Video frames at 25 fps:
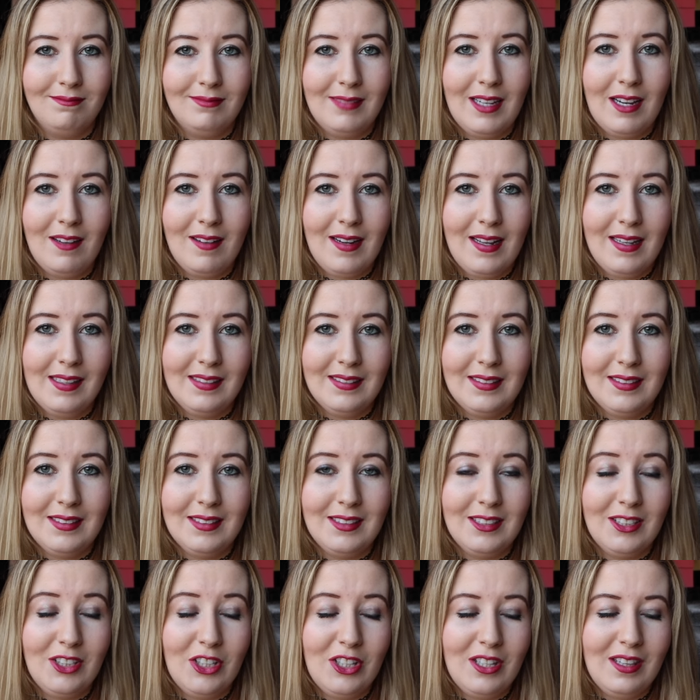nowadays
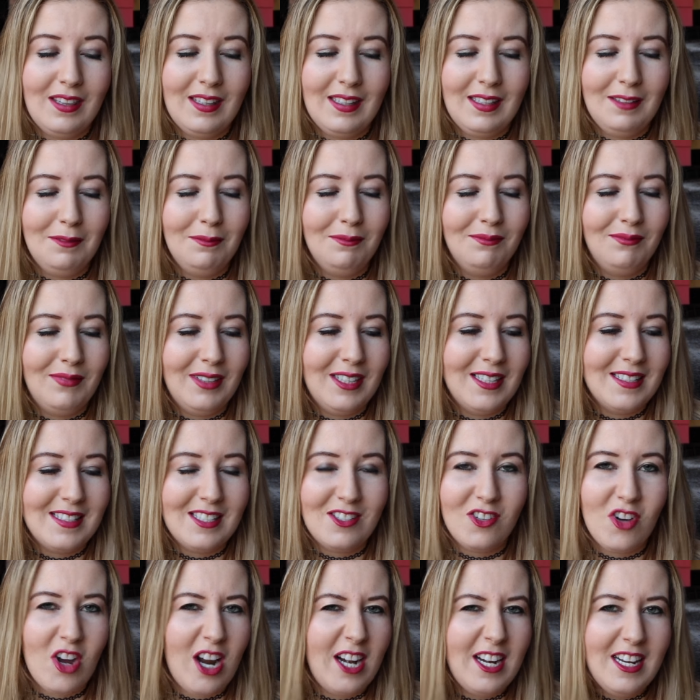is a good thing because
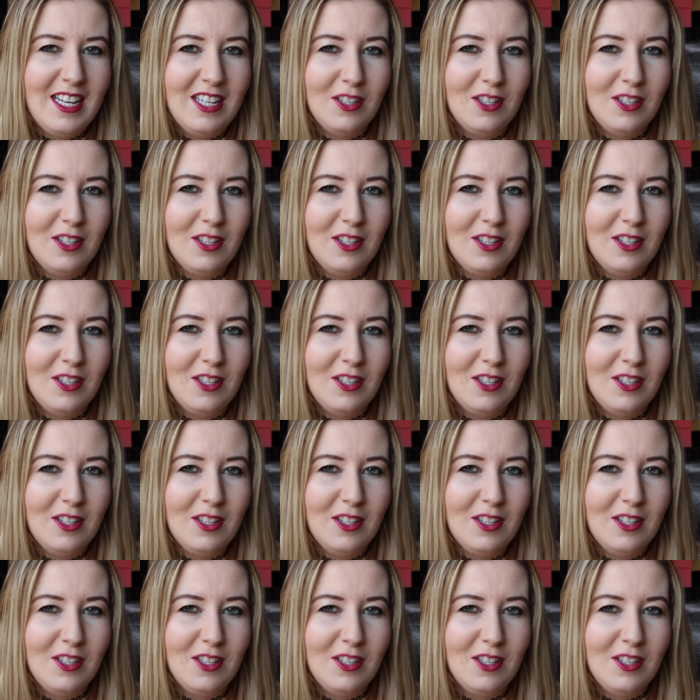I try and